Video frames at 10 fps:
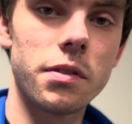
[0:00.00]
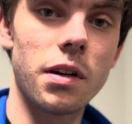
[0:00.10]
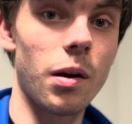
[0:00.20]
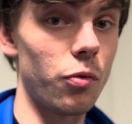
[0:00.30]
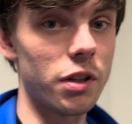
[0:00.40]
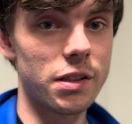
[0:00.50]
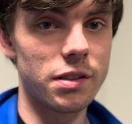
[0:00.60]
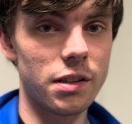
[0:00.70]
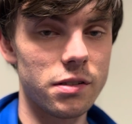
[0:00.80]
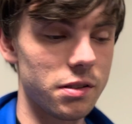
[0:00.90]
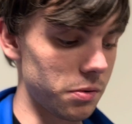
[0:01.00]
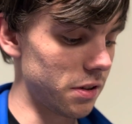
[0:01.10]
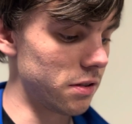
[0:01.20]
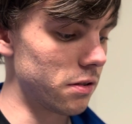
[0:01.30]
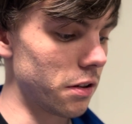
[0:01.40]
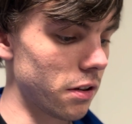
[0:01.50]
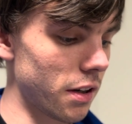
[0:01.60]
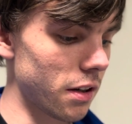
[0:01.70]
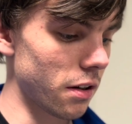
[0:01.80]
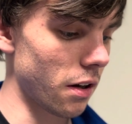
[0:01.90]
I'm really excited to see what these look
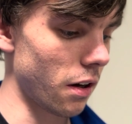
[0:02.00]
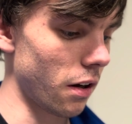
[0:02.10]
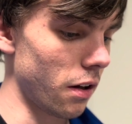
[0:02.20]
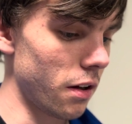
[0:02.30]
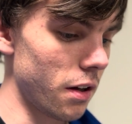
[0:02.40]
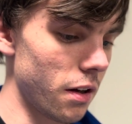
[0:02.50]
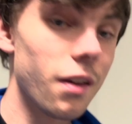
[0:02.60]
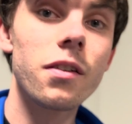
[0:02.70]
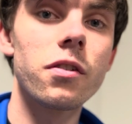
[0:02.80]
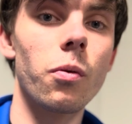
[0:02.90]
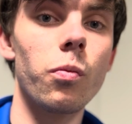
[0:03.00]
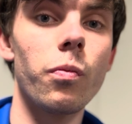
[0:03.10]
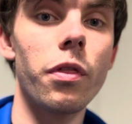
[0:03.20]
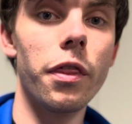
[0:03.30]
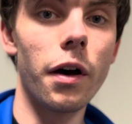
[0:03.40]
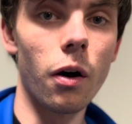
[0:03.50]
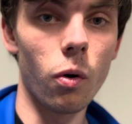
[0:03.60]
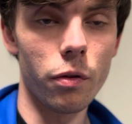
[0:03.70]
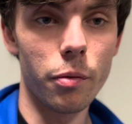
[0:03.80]
like. So the